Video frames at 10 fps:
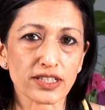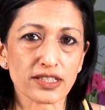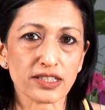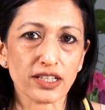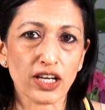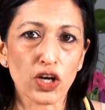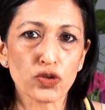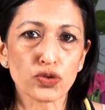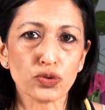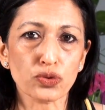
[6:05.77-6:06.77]
this
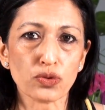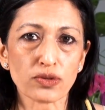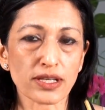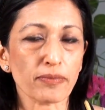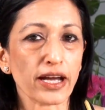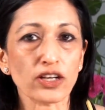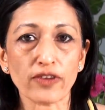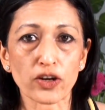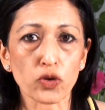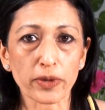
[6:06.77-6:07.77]
through some kind of
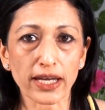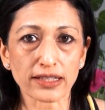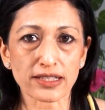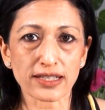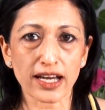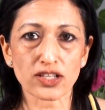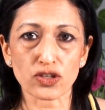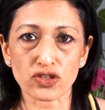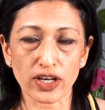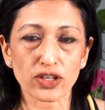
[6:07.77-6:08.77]
aerobic exercise or
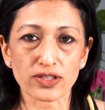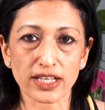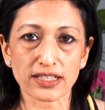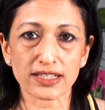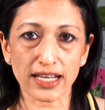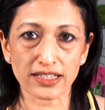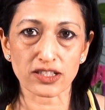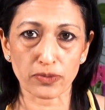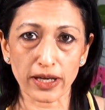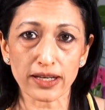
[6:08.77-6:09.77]
strenuous exercise
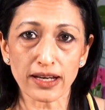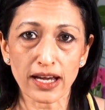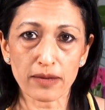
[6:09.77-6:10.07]
as well,